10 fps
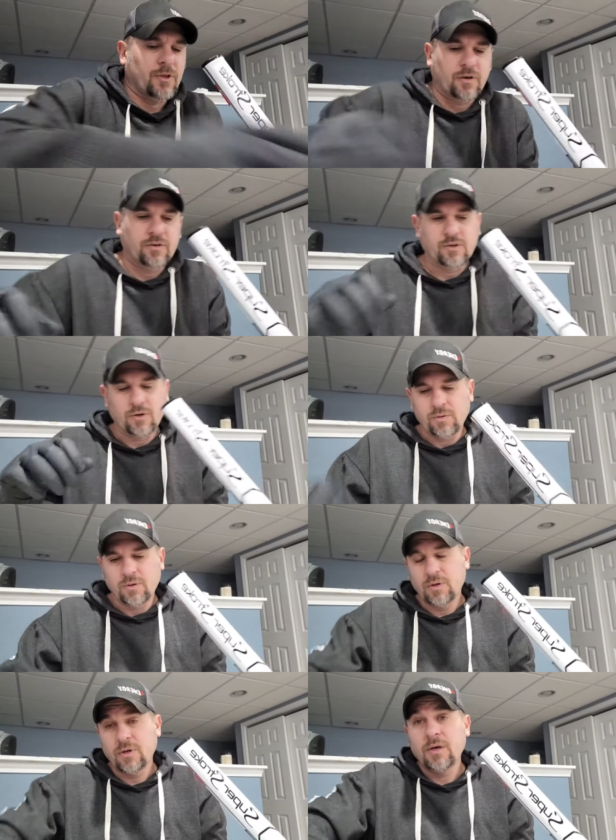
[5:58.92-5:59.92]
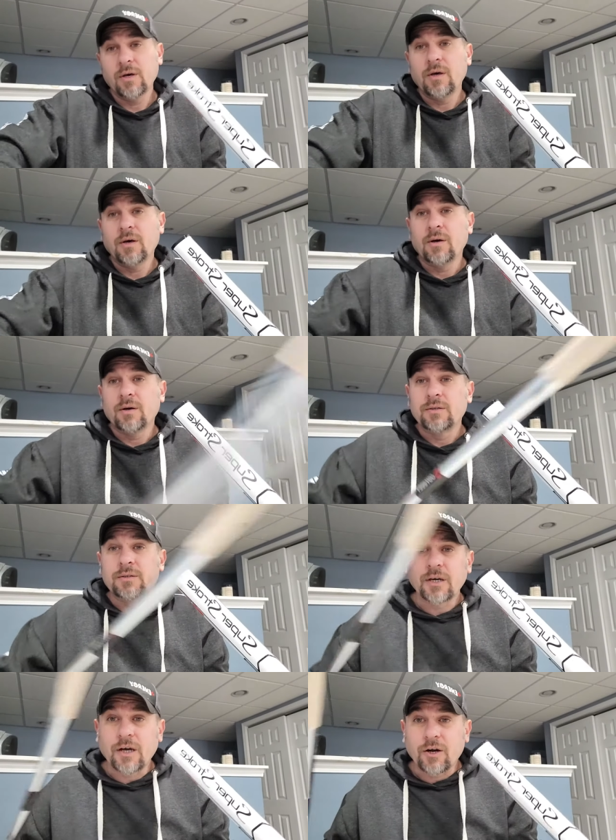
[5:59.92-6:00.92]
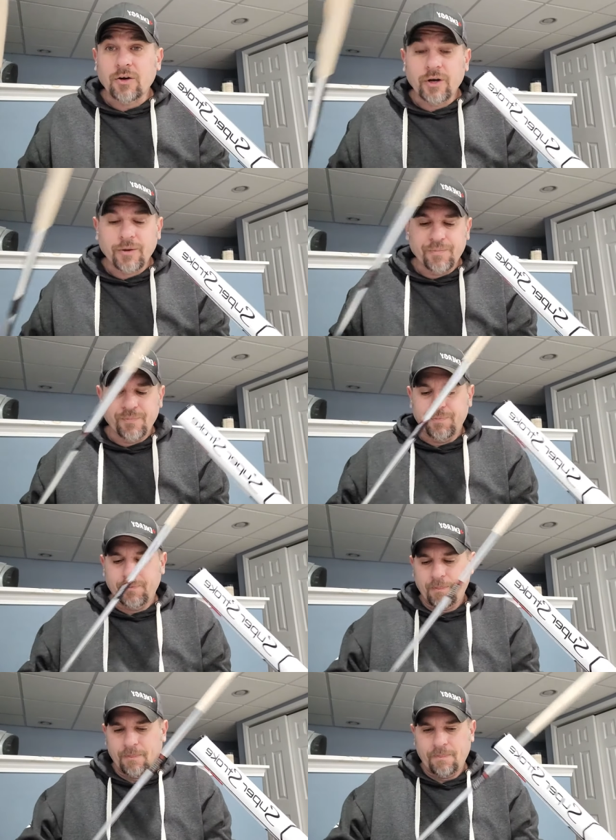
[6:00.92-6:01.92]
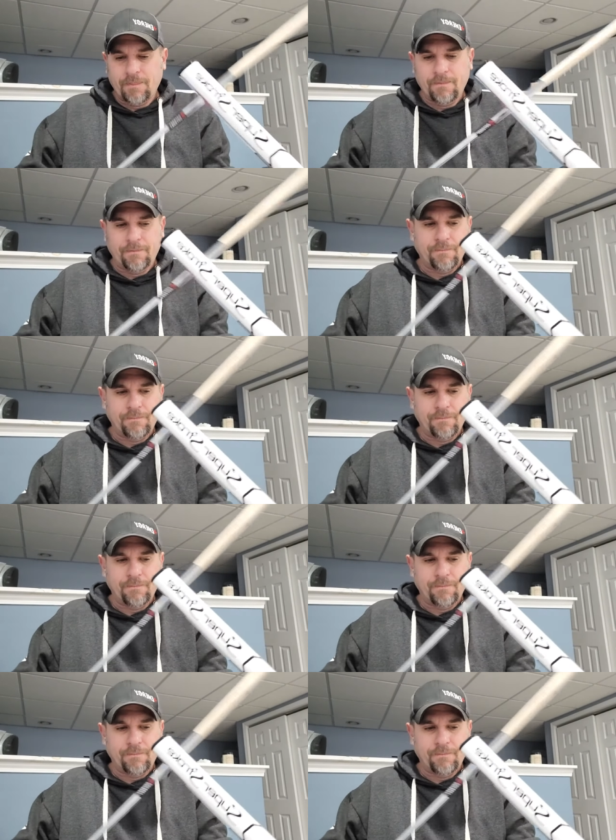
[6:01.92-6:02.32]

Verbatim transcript: like so. Take our grip. And